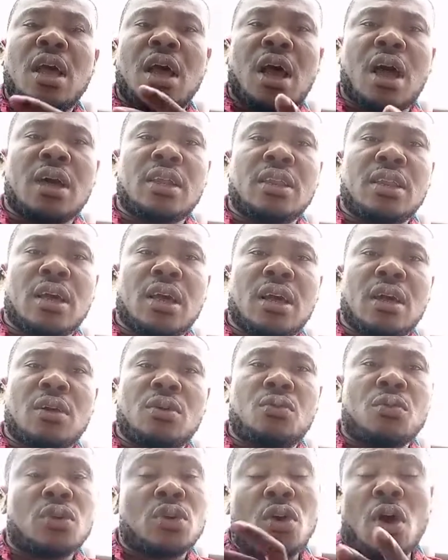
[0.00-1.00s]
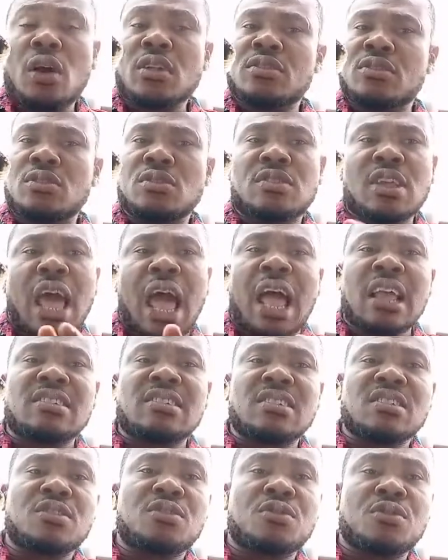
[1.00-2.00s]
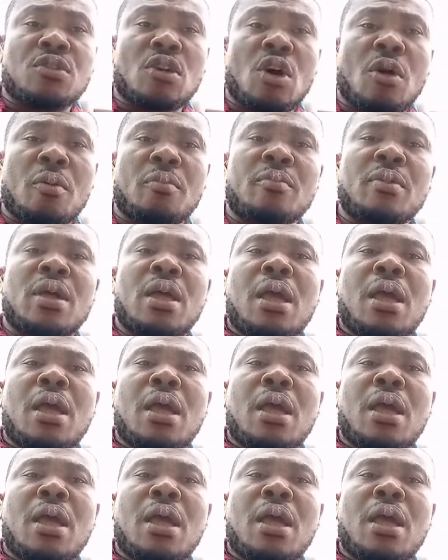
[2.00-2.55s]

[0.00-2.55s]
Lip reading: and we got those ashes from